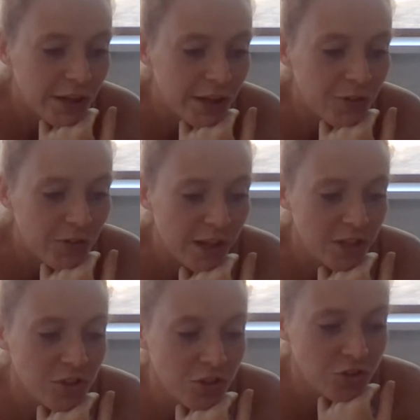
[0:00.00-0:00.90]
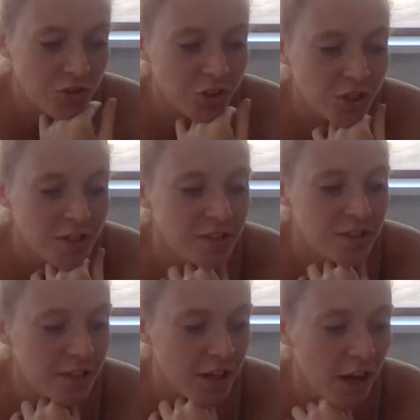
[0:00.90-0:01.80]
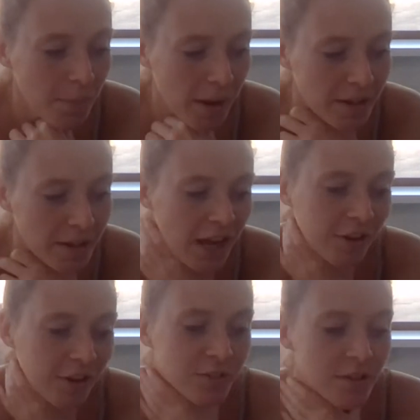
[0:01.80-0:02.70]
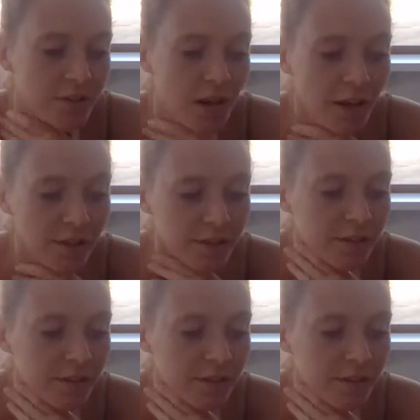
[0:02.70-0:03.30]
List 3 things you should consider about attack room